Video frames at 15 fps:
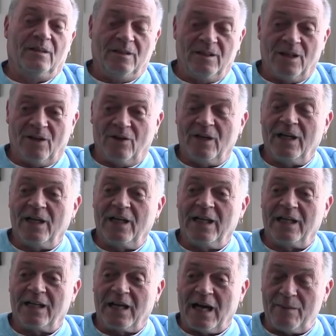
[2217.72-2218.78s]
you know, and
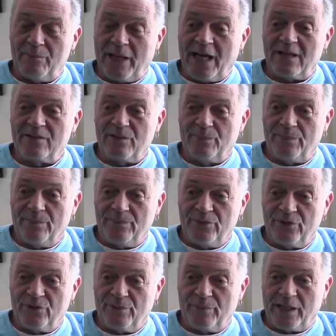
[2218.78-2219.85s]
it got back to,
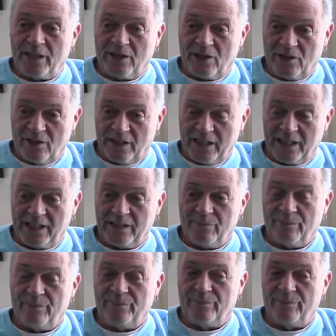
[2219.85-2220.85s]
to Bear, and